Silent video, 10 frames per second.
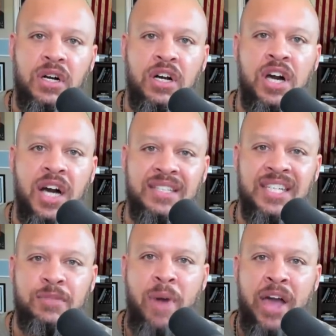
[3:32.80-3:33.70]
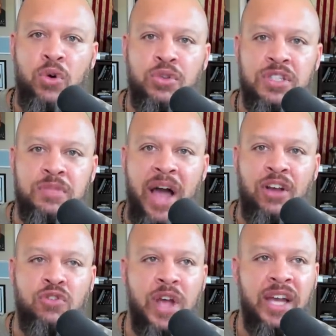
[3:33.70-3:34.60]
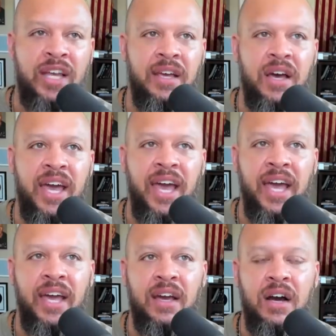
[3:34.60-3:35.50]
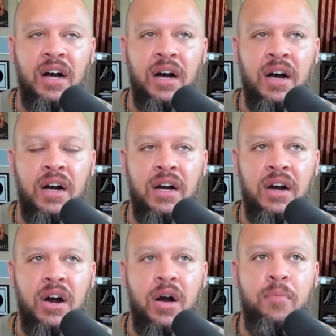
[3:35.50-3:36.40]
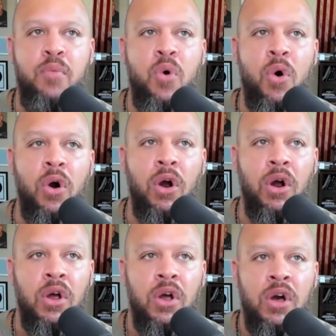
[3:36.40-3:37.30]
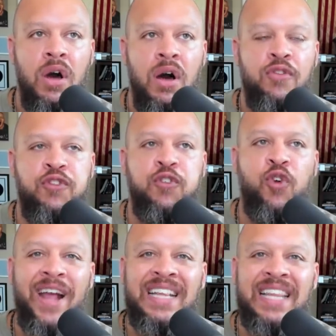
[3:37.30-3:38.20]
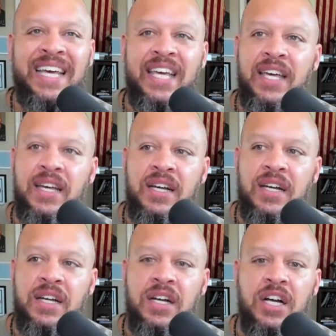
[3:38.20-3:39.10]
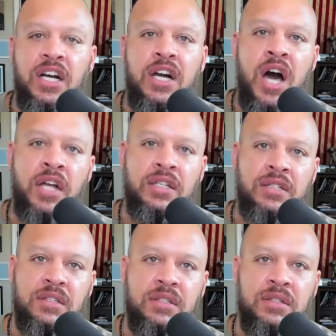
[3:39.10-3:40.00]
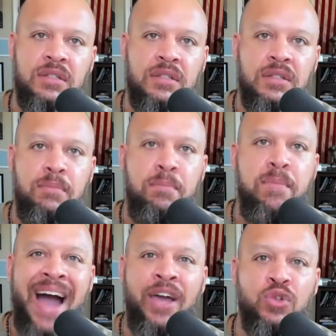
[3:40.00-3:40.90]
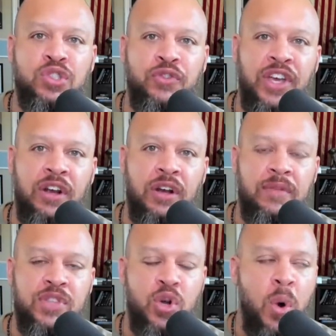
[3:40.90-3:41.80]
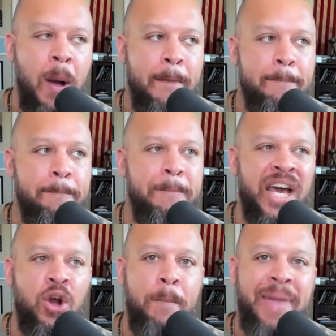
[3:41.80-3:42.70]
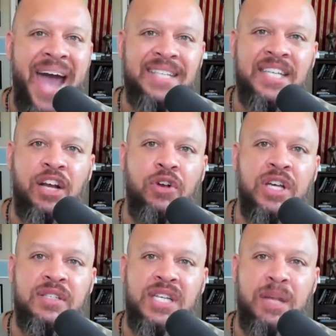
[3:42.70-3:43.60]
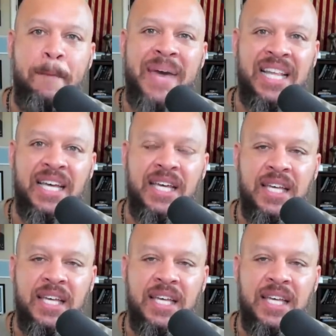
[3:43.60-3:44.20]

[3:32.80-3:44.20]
gut dysbiosis by creating a uh, a more friendly gut biosphere, you know, better bacterias in the belly